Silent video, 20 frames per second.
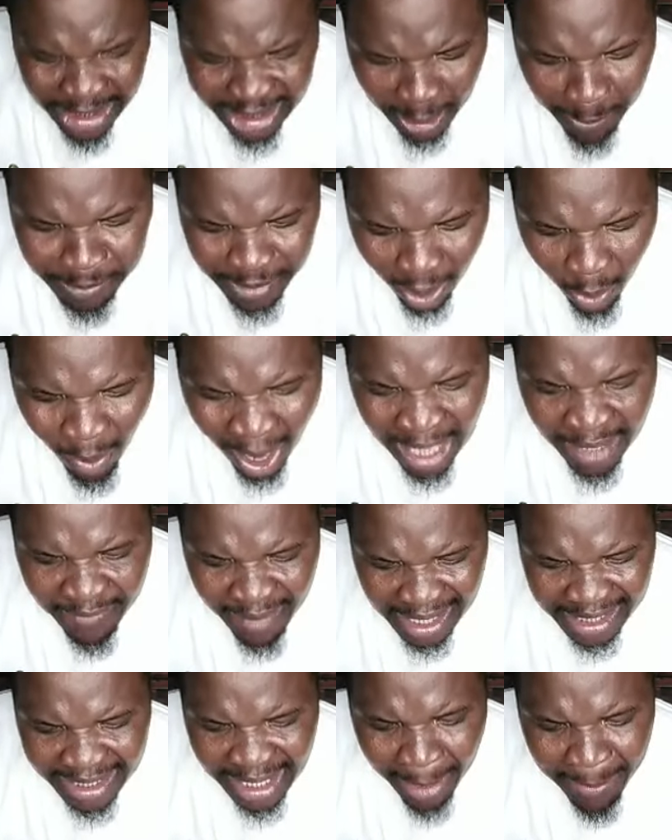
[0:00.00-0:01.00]
chapter 1,
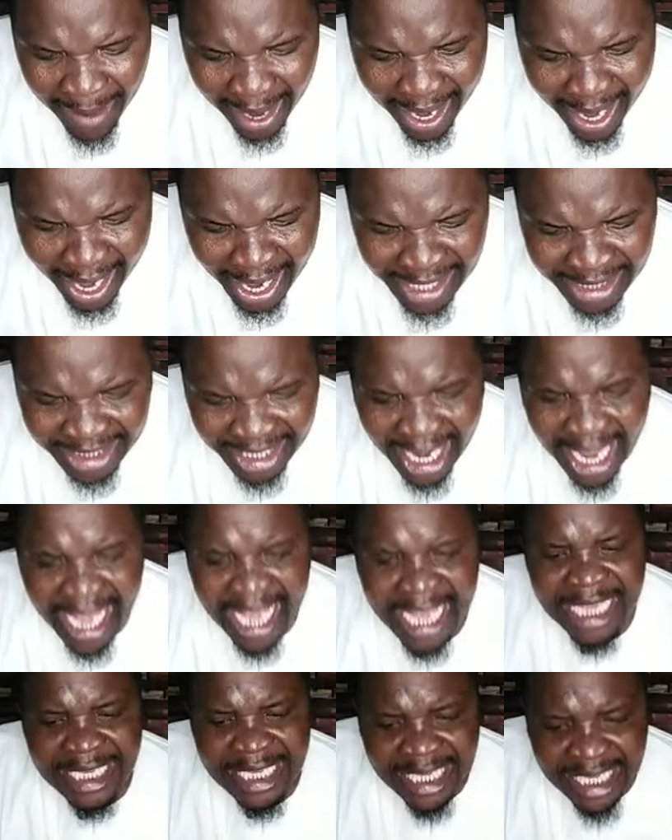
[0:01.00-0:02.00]
verse number 8,
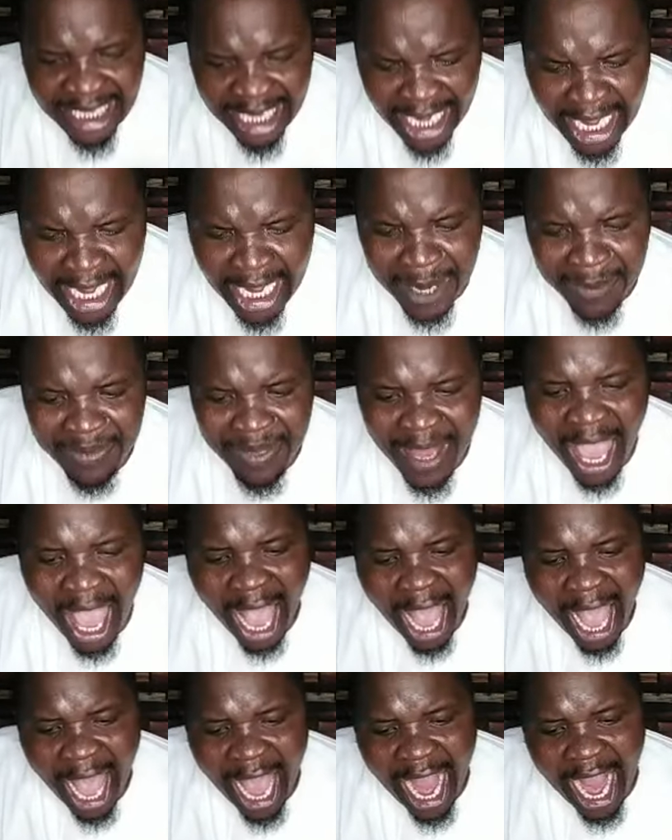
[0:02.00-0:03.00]
see,
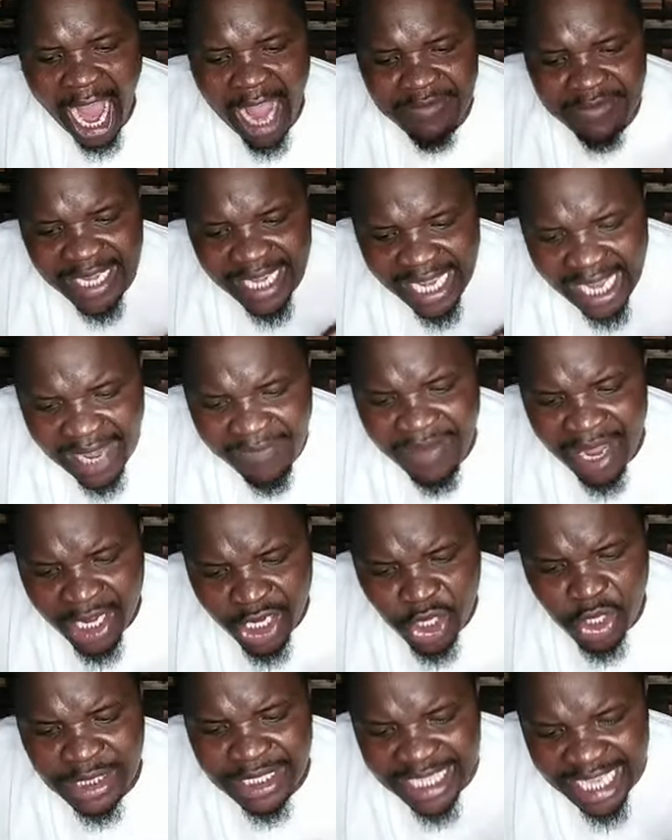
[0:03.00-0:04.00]
I have given
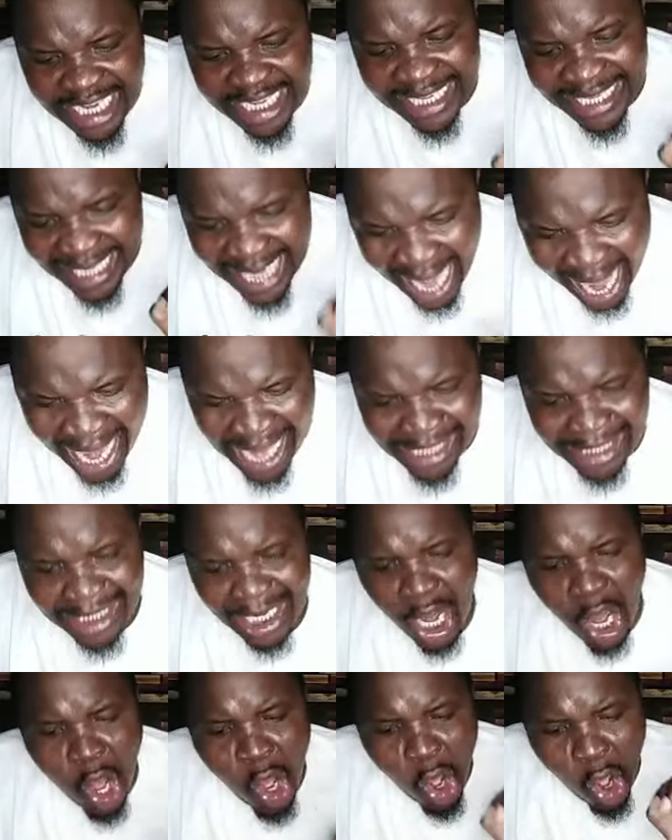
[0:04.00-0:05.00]
you this land.
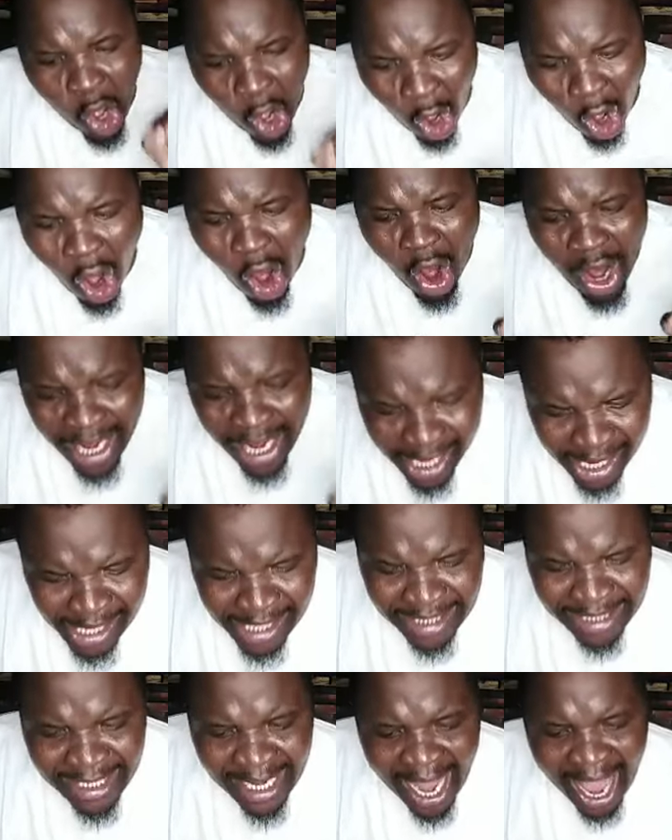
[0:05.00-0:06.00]
Go
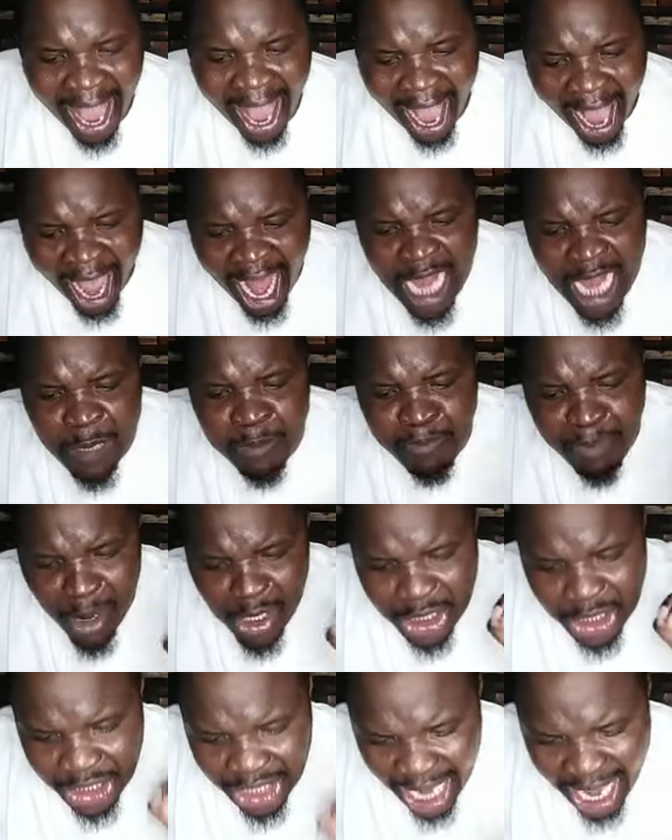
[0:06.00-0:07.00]
in and
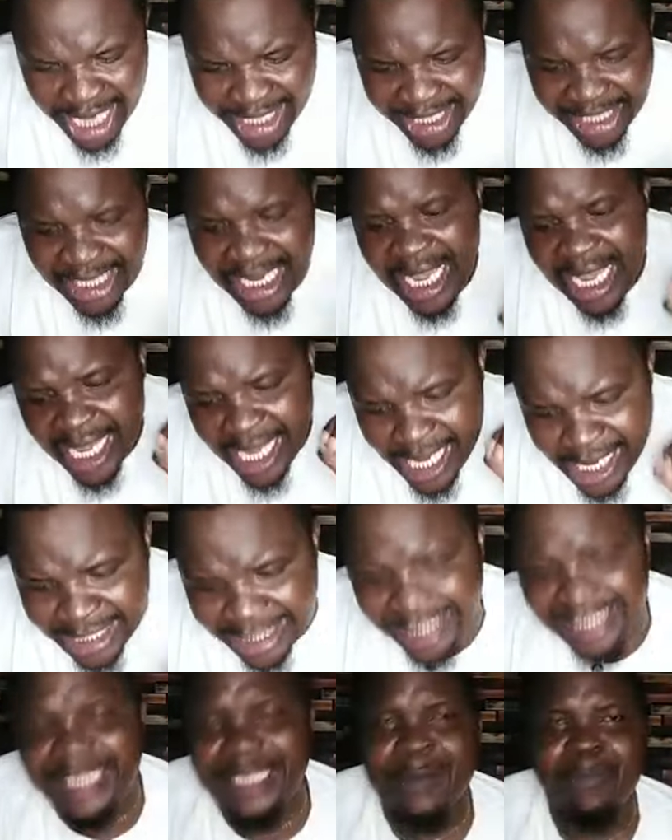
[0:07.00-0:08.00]
possess
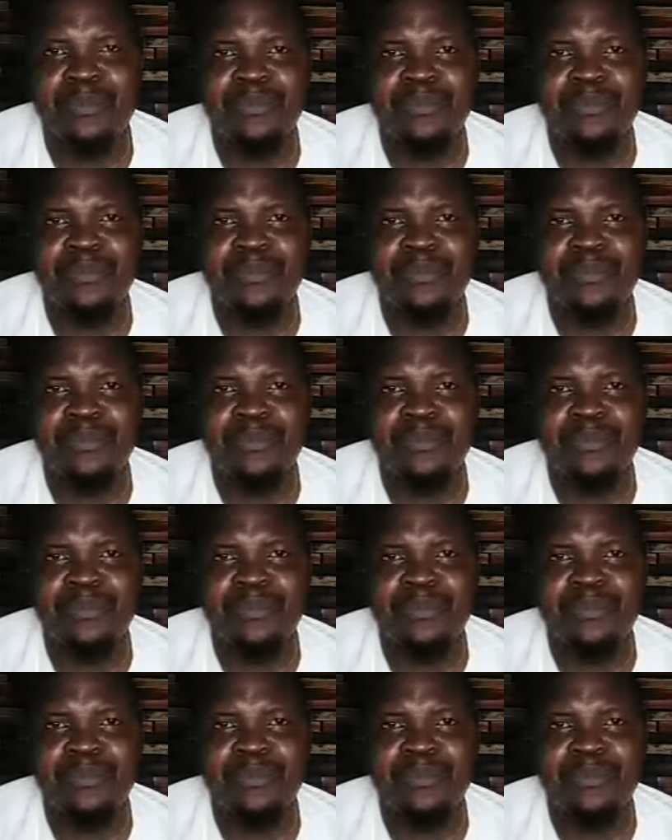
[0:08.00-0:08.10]
it.